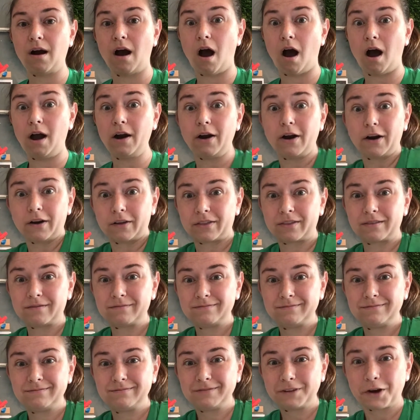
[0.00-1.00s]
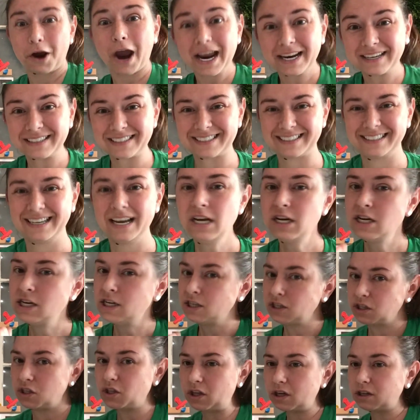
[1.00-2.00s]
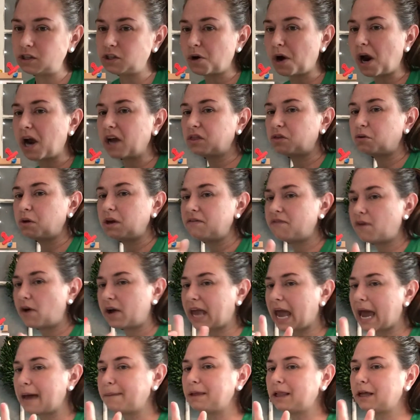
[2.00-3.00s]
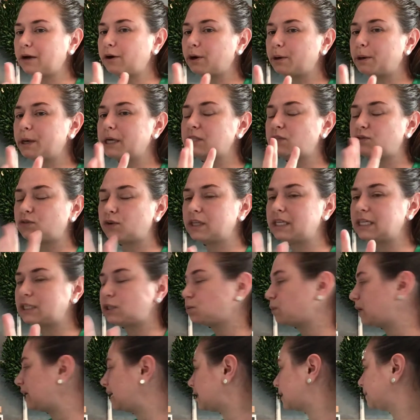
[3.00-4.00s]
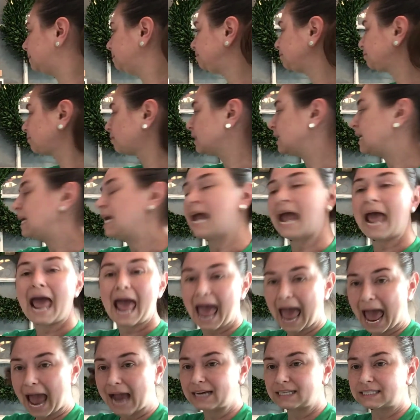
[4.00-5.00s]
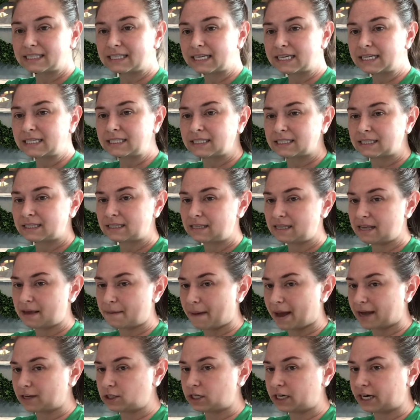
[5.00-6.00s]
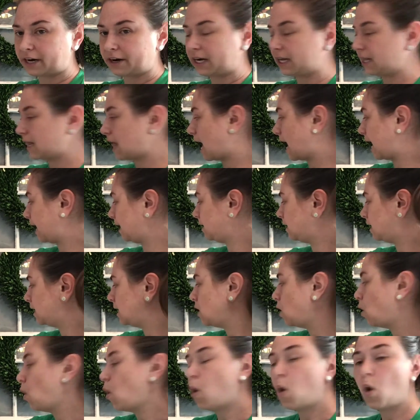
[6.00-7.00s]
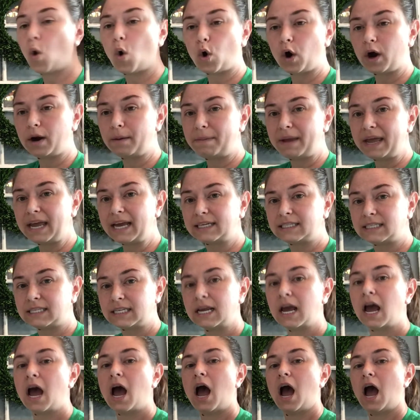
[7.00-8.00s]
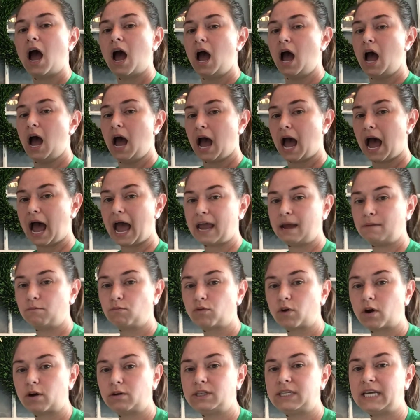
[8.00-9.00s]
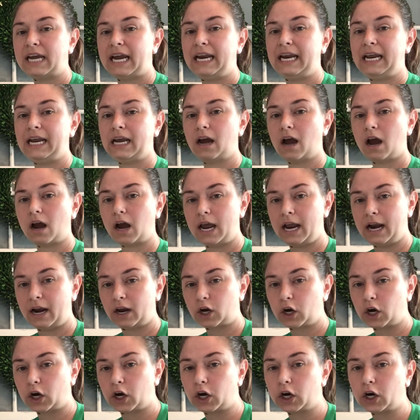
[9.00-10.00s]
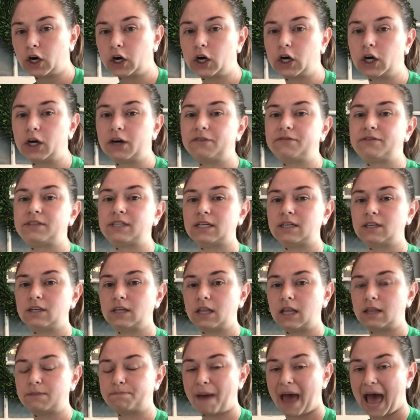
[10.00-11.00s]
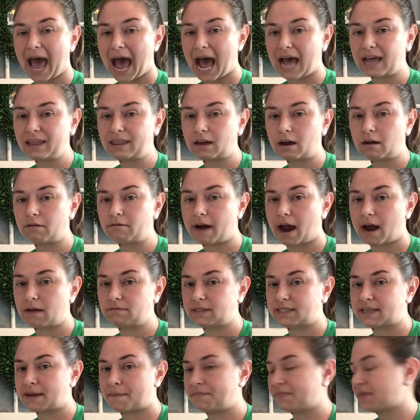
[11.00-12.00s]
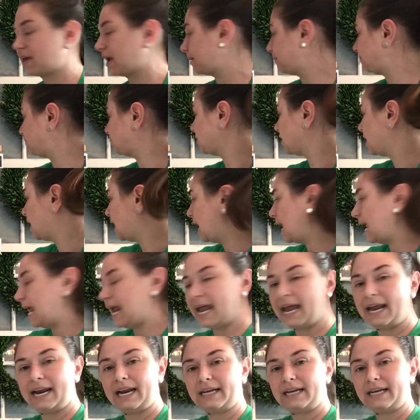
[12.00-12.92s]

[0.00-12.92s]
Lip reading: on Earth. Great! So those are our 3 vocabulary words for this week. Axis, the imaginary line. Orbit, I am rotating in a curved path around something. And